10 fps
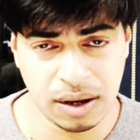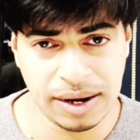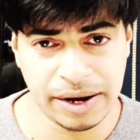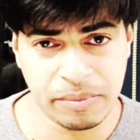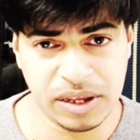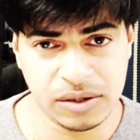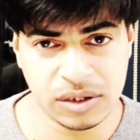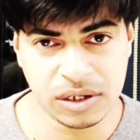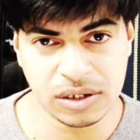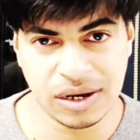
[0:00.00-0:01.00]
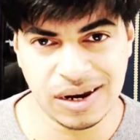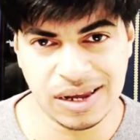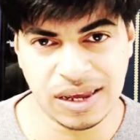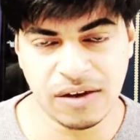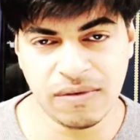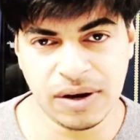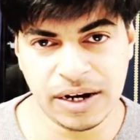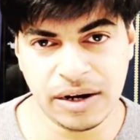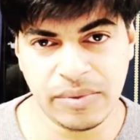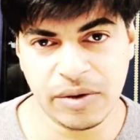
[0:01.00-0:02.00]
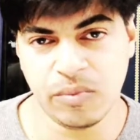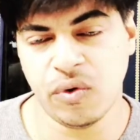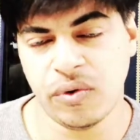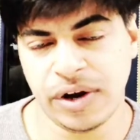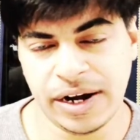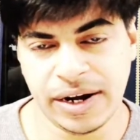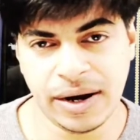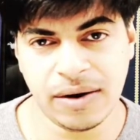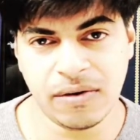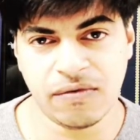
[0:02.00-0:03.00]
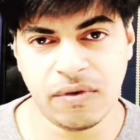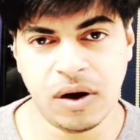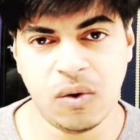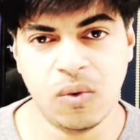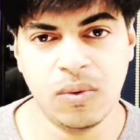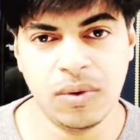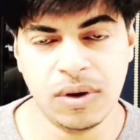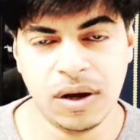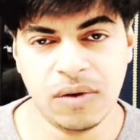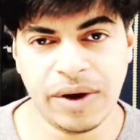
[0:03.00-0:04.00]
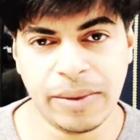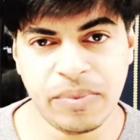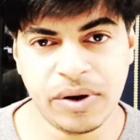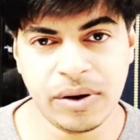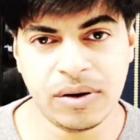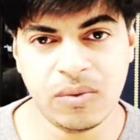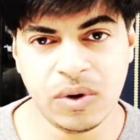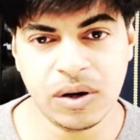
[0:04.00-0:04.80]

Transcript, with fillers: uh, let me just give a little bit more detail of how viper